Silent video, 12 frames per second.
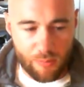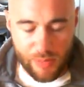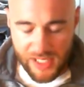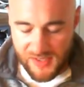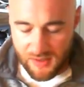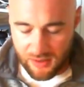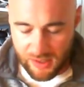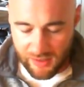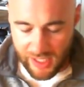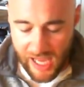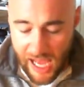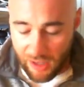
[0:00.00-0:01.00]
basically
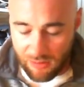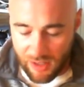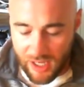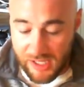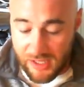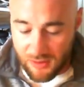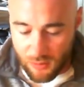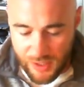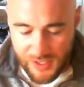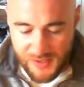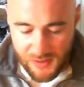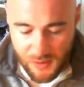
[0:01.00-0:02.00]
like outlining the
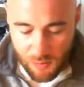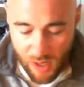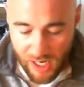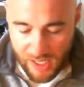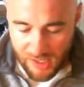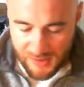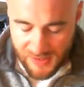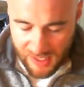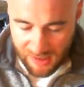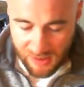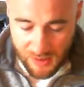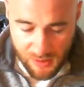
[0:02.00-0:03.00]
reasons why I
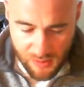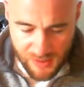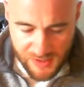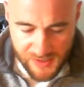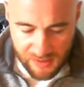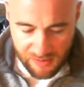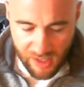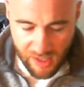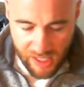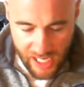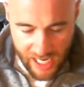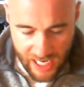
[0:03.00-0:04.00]
decided to do this, and
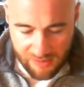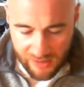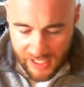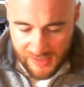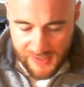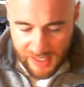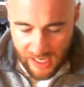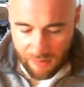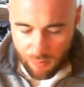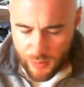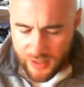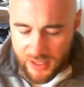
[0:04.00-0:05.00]
like I said,
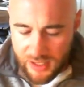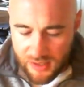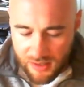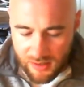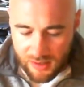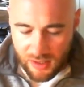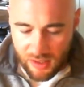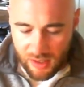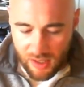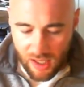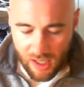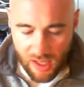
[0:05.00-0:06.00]

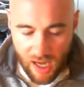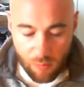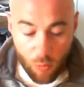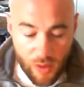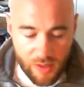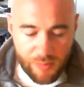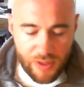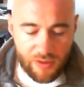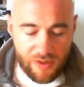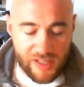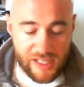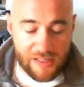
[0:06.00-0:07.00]
I want to build
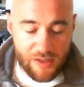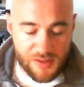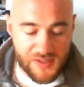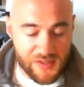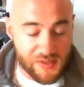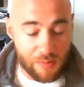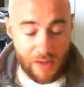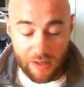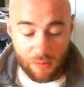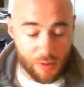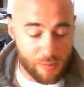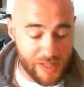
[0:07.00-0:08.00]
on the ecosystem. I
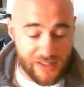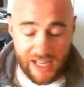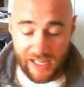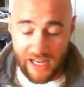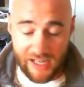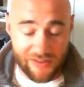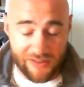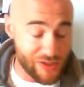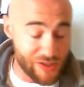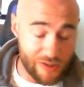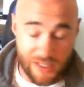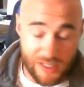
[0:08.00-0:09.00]
don't want to be that guy that
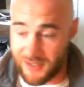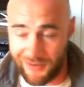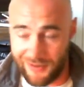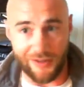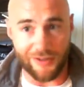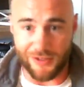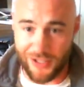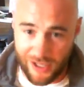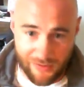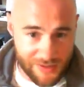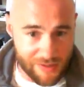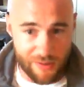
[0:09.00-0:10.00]
just creates another
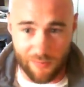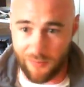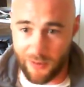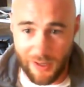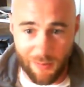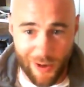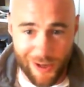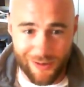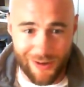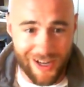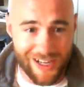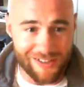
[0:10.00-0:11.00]
JavaScript framework,
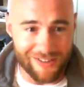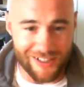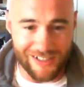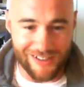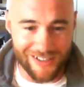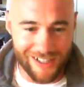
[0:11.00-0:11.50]
right? Like